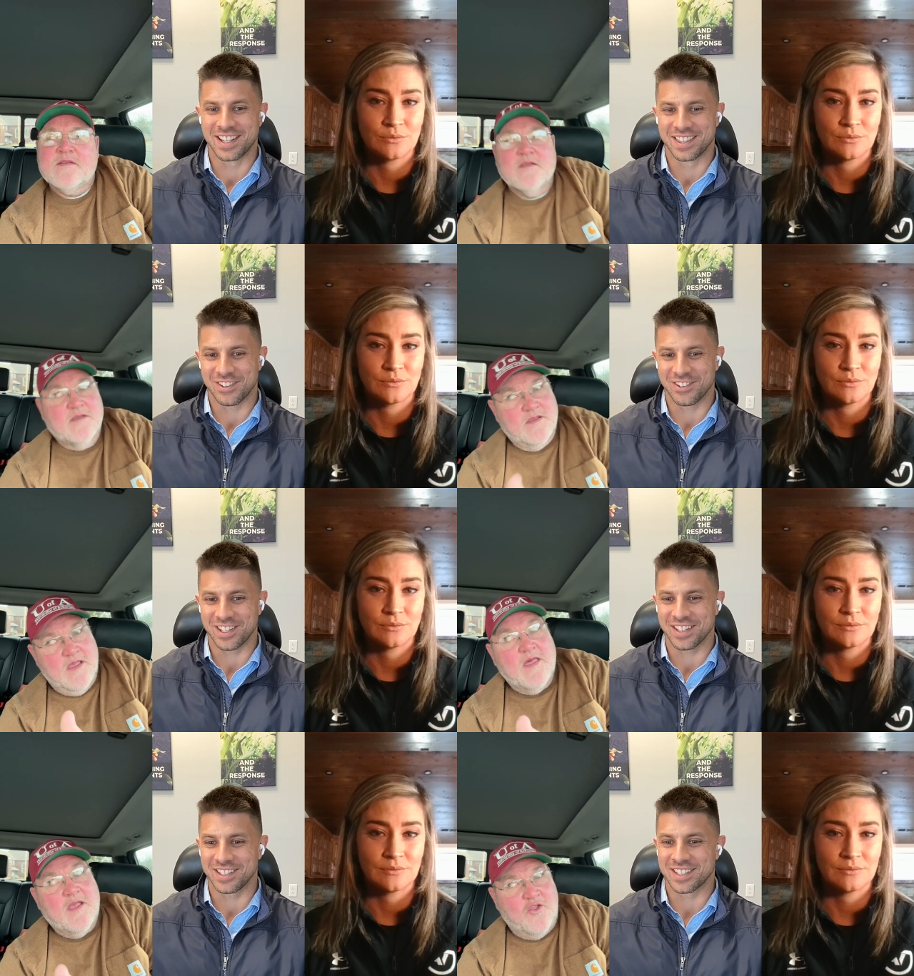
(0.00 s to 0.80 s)
Speaker 1: in
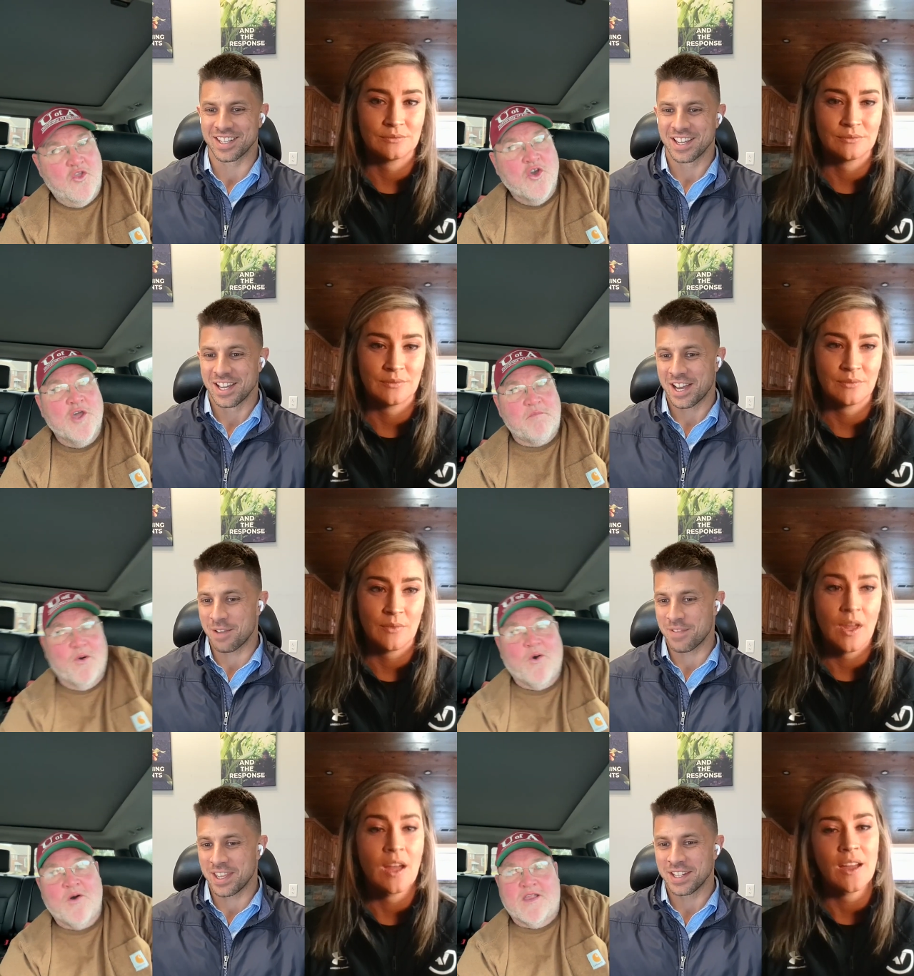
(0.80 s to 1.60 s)
thirty years? Good
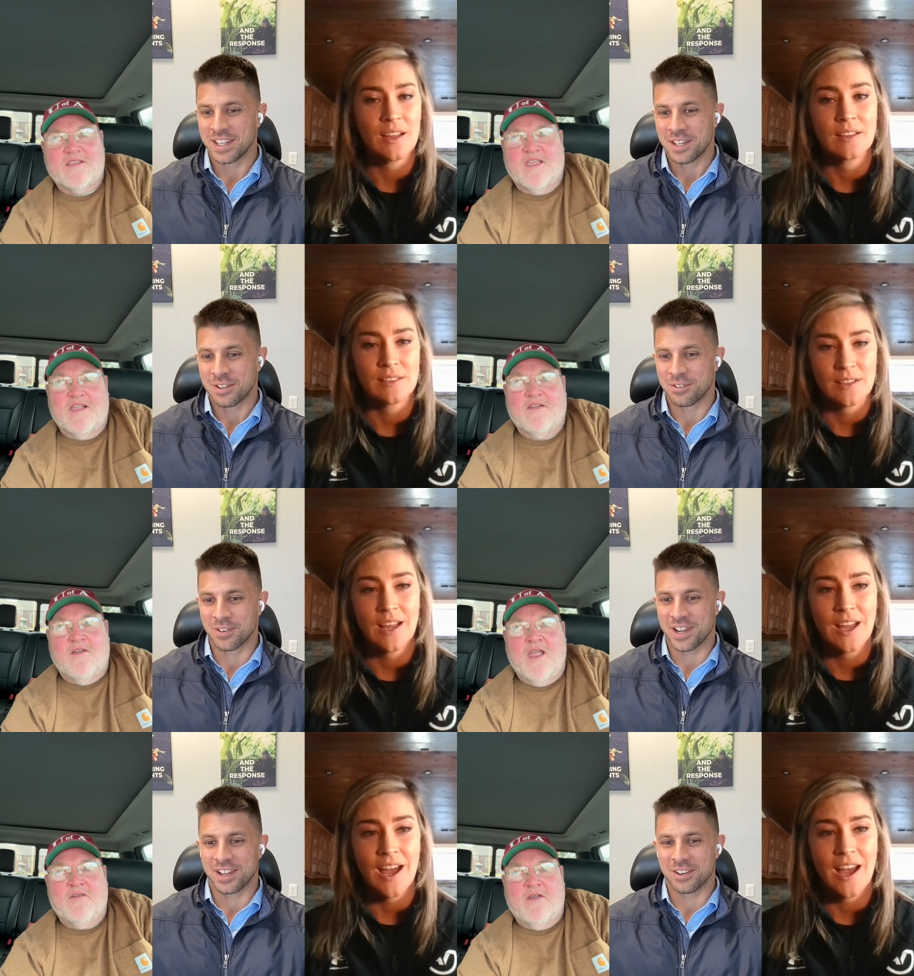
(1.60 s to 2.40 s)
point. I mean, great.